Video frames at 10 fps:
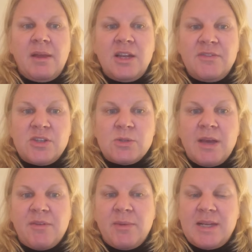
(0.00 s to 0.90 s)
Individuals
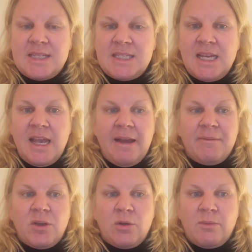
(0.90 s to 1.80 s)
have the right to see
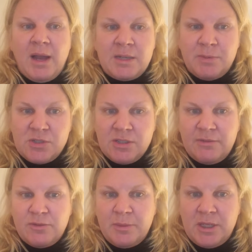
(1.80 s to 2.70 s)
and correct personal
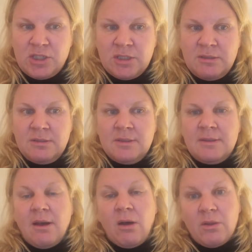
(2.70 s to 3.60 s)
information,
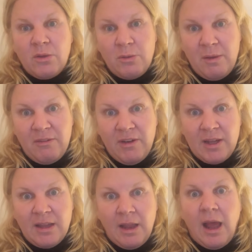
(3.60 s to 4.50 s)
although you may
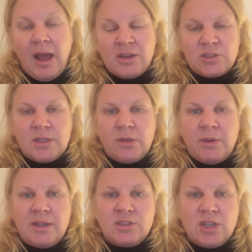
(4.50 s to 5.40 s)
find that actually
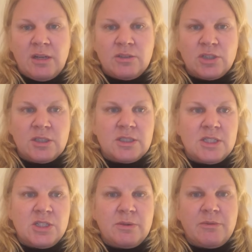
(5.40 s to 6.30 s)
quite challenging to
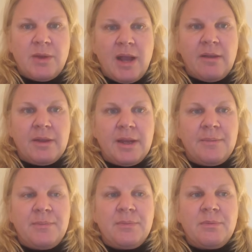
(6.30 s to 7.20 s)
do in reality.
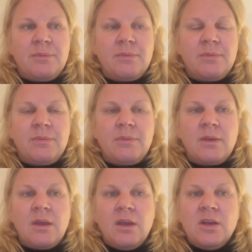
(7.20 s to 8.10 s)

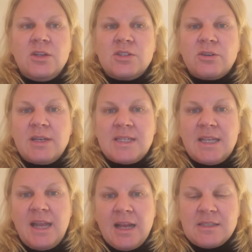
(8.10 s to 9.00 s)
Turning to the
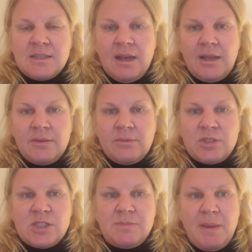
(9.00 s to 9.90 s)
next slide,
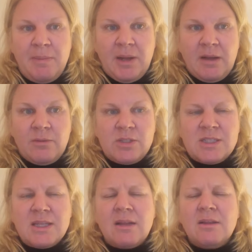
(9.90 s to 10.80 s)
which is PIPEDA, which
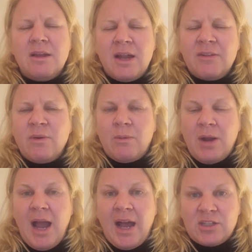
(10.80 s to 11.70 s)
is a lot of what
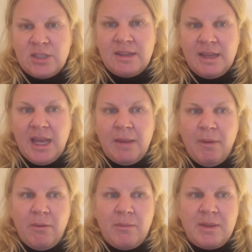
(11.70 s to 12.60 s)
we're actually thinking
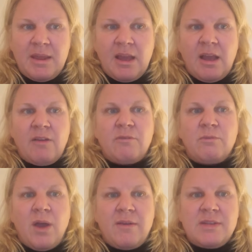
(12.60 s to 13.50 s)
about when we're thinking of
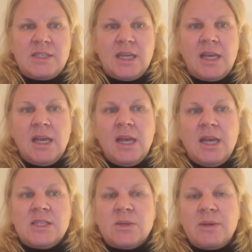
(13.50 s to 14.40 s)
privacy.
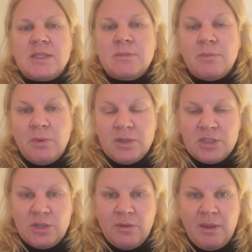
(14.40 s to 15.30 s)
So it's important
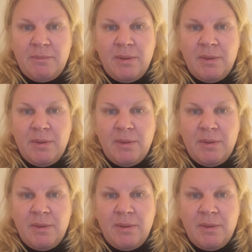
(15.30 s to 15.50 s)
to know that